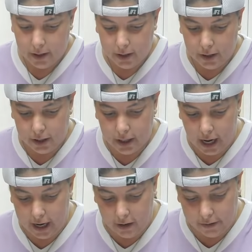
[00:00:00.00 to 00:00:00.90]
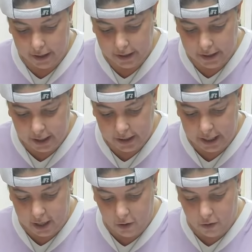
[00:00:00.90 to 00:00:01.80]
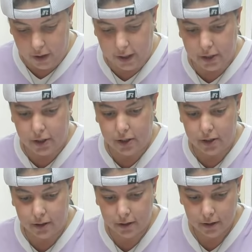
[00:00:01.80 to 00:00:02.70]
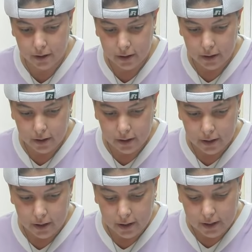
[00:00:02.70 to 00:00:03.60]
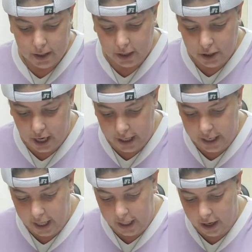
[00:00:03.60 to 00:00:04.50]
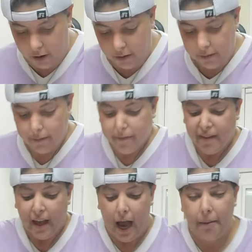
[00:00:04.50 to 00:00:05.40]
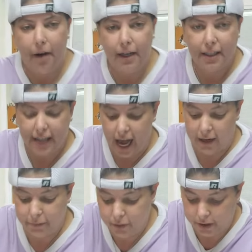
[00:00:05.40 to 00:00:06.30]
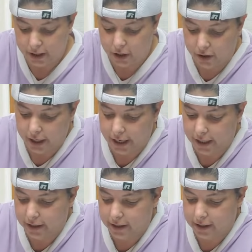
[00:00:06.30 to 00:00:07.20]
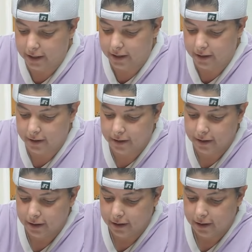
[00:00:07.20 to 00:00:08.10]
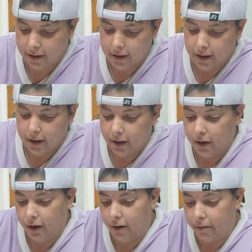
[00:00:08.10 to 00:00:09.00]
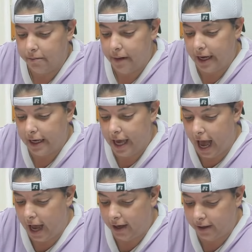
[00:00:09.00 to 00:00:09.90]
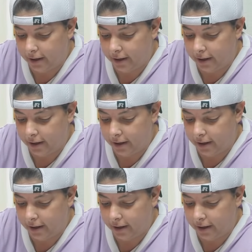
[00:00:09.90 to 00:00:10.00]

good night Irene, sunset orange, sunshine yellow. I'm undecided between the greens. Oh, yeah.